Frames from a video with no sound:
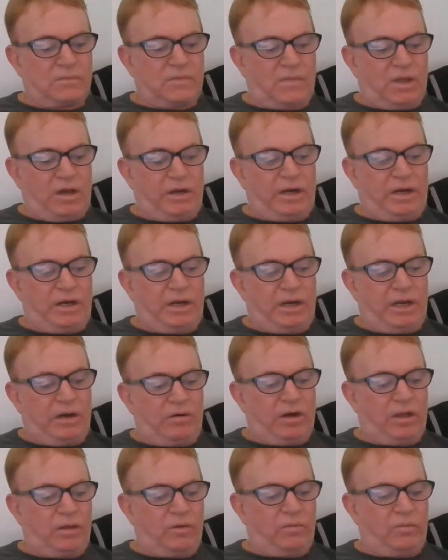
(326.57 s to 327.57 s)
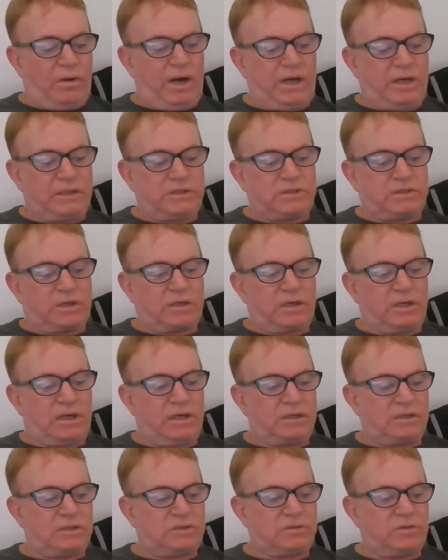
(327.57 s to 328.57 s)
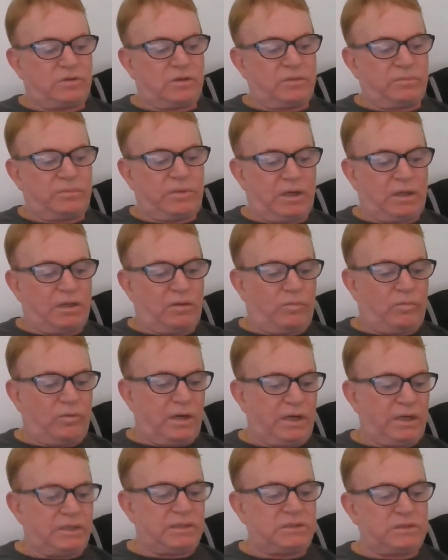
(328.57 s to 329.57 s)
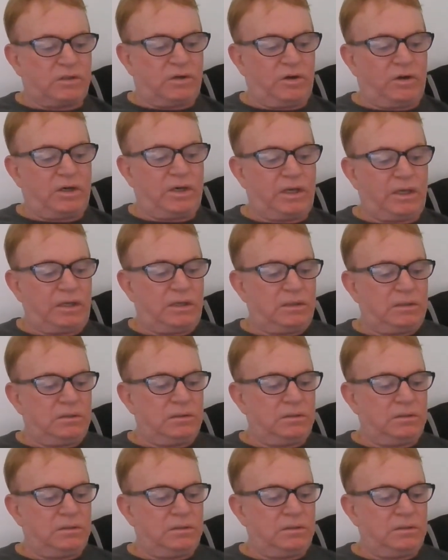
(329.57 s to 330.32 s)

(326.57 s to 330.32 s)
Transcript: I don't know other ways. I can only talk about the ways I